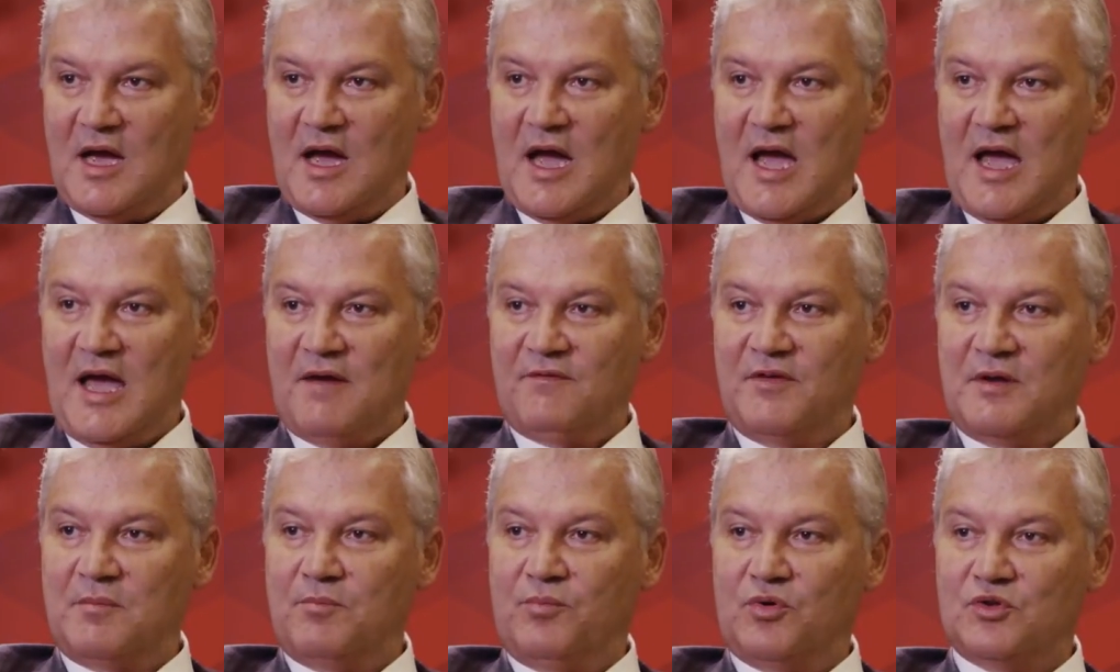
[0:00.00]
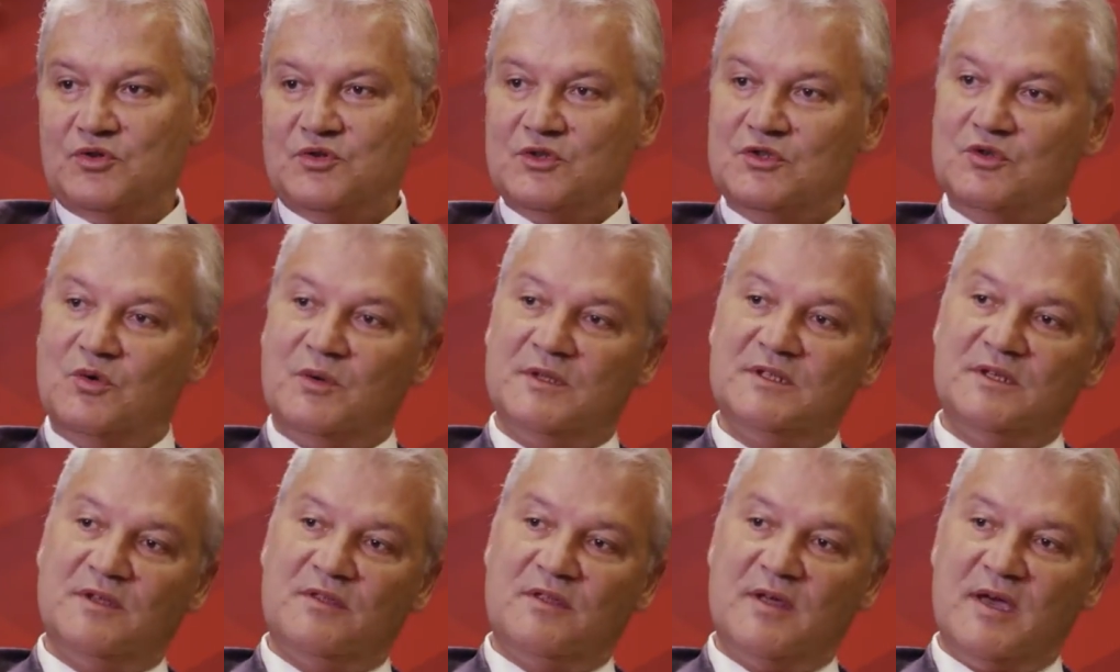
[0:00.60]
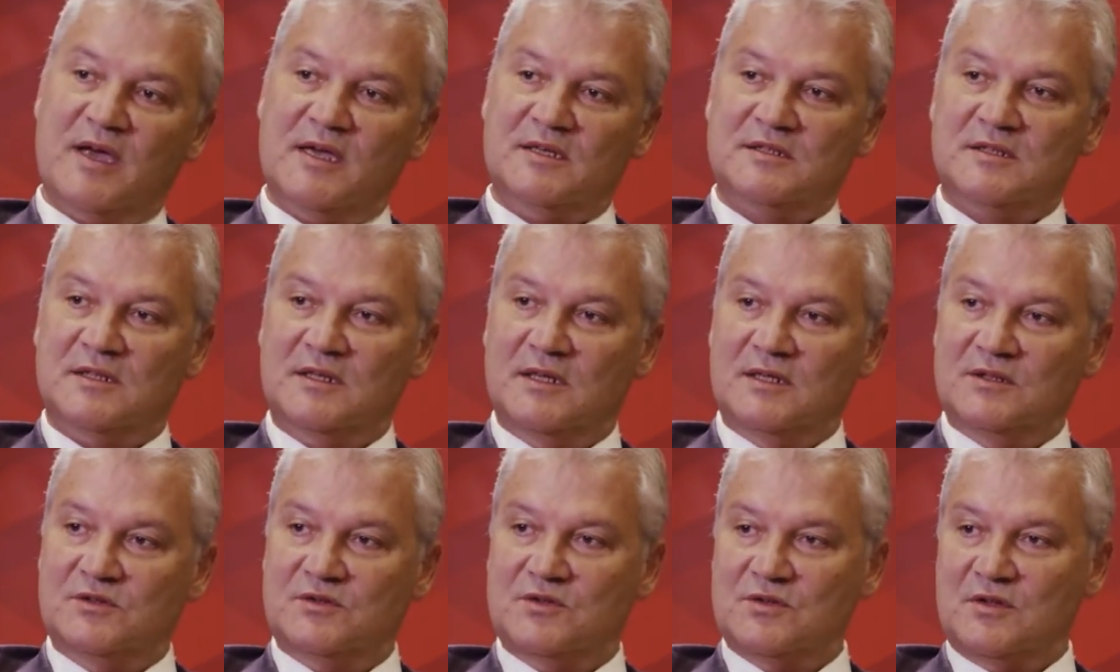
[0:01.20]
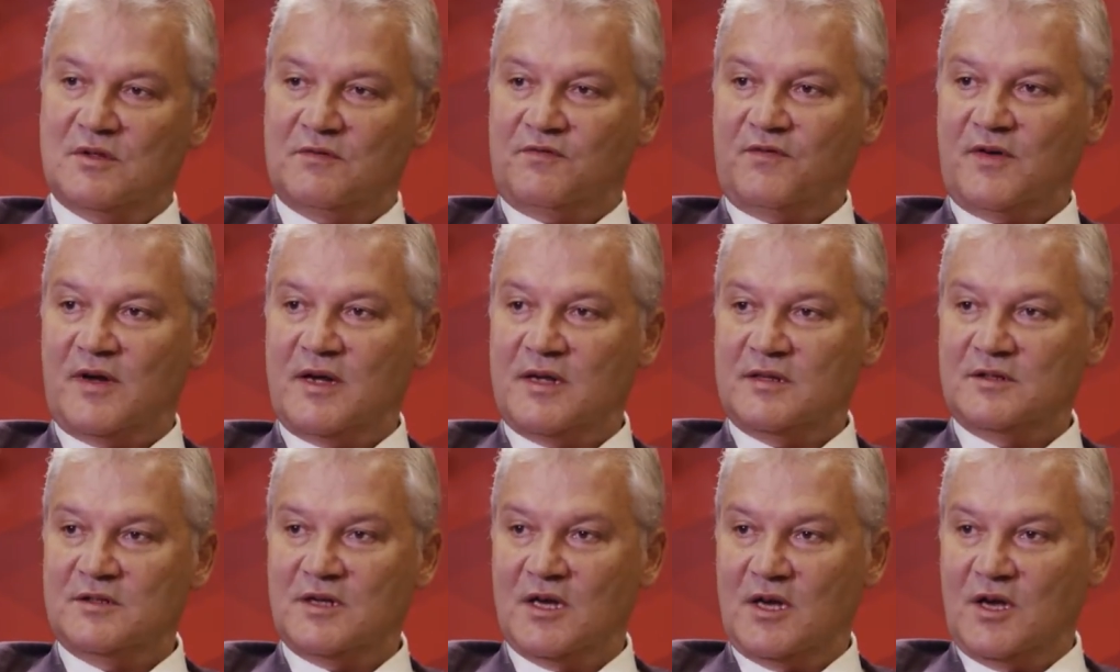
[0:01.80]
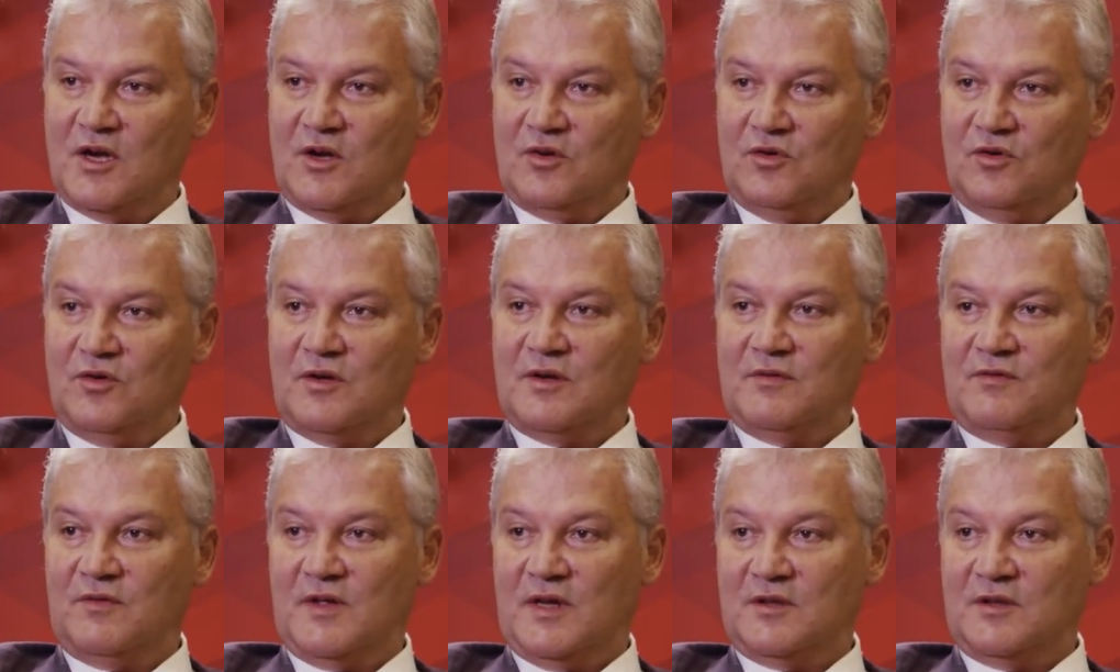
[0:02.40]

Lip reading: Having put your $20,000 into the fund, you can